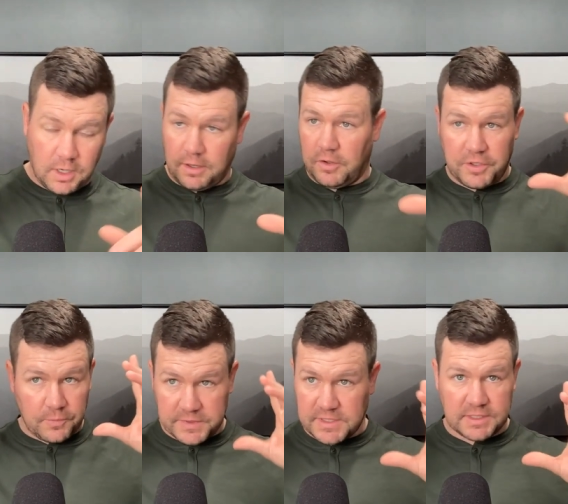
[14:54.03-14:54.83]
on all
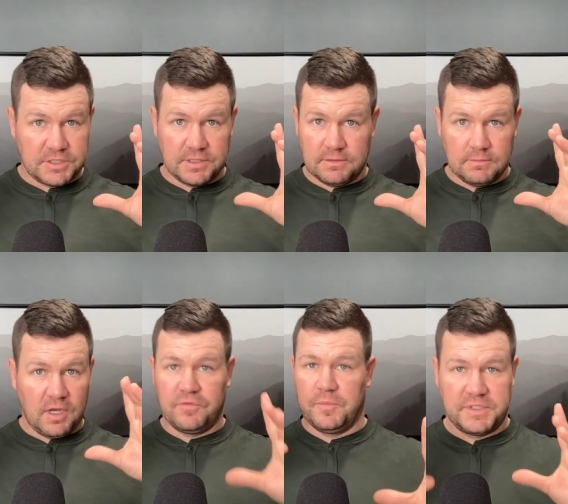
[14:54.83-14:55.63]
your retention
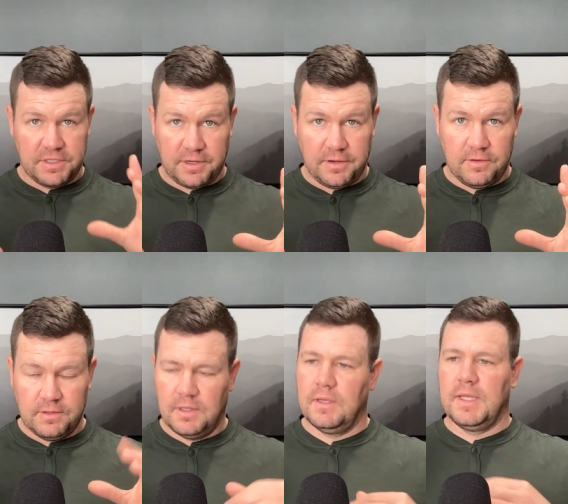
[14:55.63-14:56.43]
of the
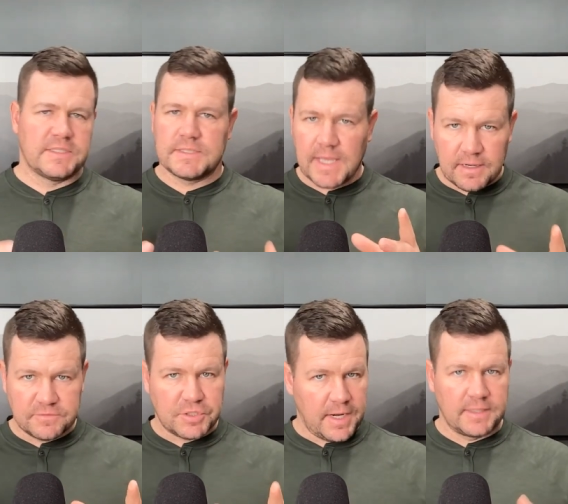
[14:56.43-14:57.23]
material instead
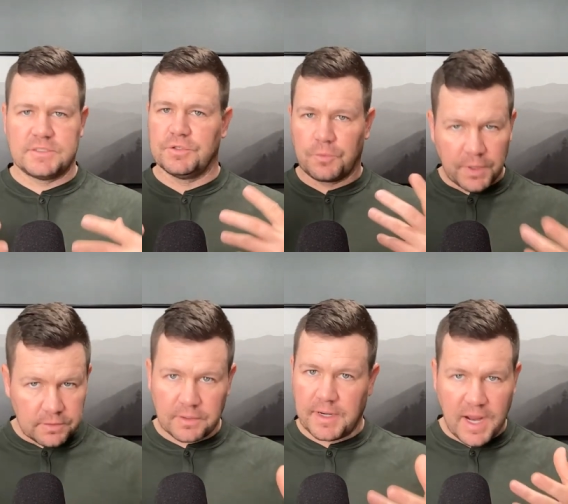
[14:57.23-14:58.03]
of trying to
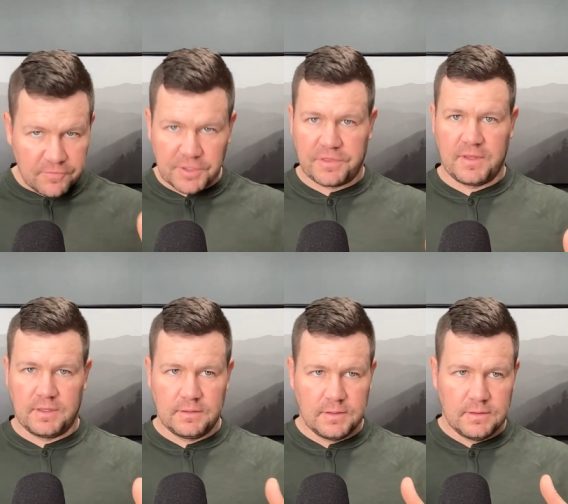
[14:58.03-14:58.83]
relearn
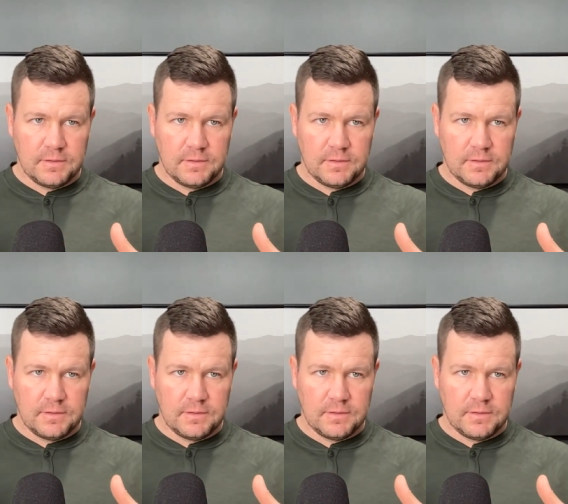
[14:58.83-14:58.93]
everything